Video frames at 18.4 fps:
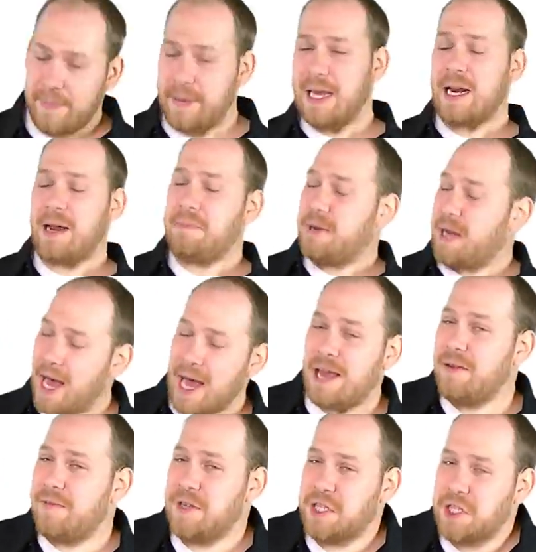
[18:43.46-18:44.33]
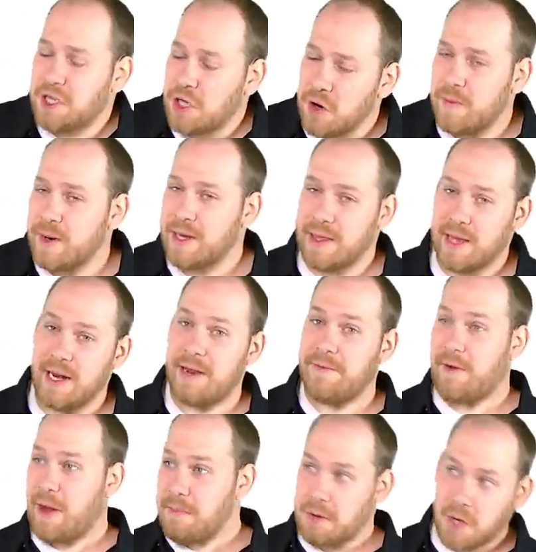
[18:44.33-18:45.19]
I mean, I'm kind of assuming that
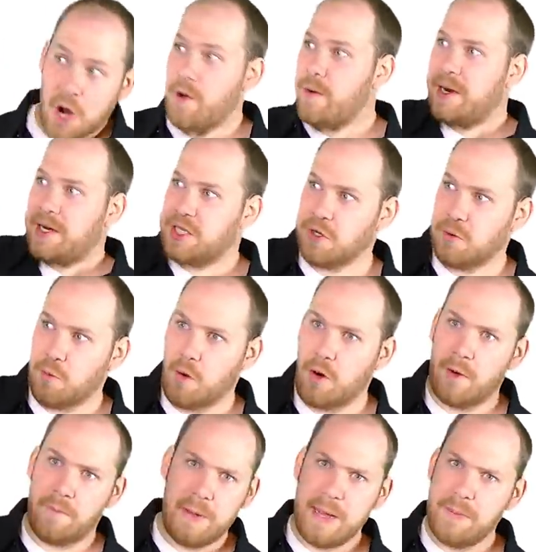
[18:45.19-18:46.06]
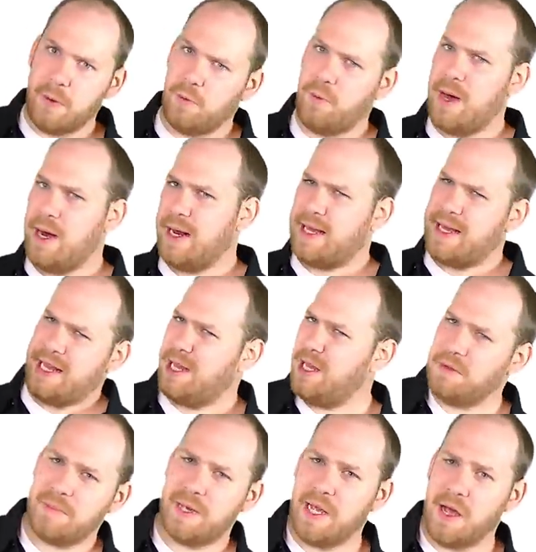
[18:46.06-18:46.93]
if I'm going to war, people want to
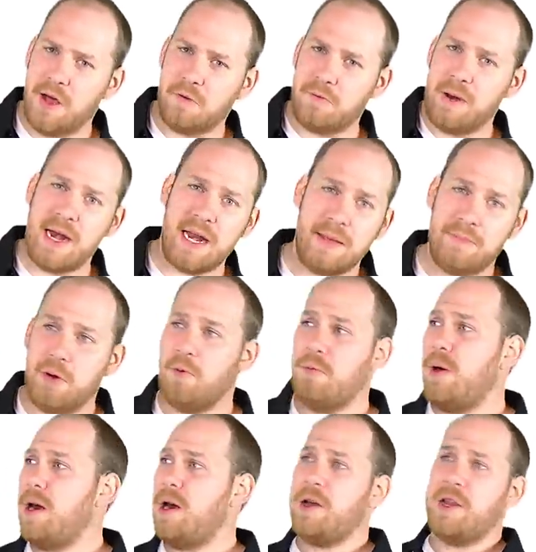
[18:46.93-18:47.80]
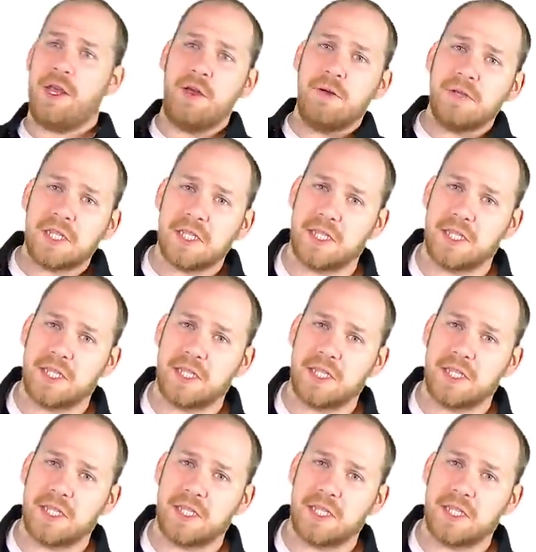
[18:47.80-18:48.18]
kill me already, but what are you